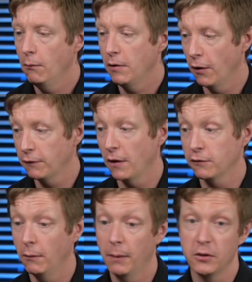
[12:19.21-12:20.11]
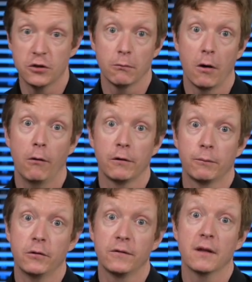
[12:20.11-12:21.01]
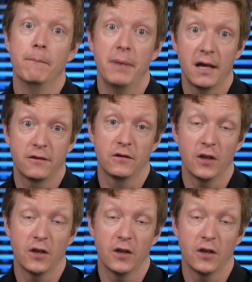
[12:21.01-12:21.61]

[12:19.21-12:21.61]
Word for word: We always also want to be sure we're always producing the best